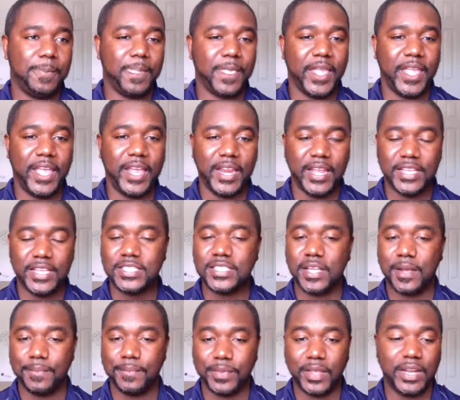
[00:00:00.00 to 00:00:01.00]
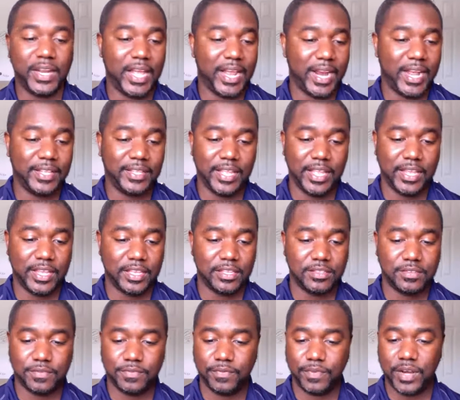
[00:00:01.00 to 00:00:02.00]
it is something that I think is
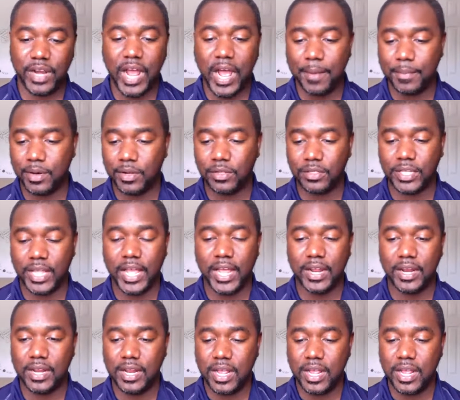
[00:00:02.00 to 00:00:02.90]
phenomenal that